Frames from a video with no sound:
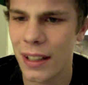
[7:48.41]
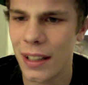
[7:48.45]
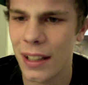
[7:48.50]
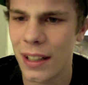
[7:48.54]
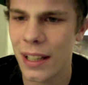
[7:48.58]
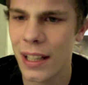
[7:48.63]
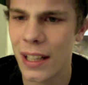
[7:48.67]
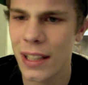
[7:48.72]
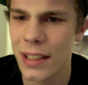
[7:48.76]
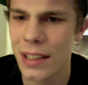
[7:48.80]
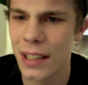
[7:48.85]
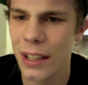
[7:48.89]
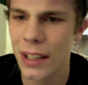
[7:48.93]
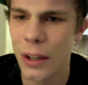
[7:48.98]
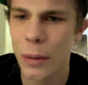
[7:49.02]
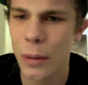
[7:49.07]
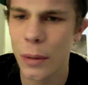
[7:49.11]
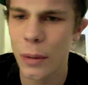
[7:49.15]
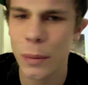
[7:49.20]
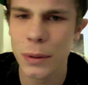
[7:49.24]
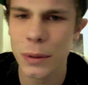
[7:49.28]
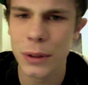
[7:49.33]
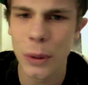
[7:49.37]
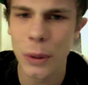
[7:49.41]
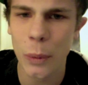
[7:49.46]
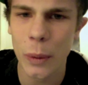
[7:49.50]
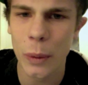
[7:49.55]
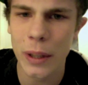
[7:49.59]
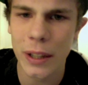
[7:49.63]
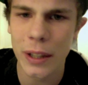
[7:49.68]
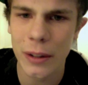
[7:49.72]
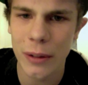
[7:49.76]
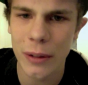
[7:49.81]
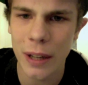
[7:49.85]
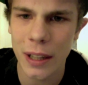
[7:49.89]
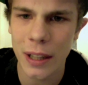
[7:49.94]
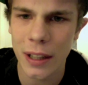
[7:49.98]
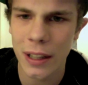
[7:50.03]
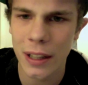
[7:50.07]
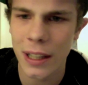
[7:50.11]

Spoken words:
he has like almost a winning record.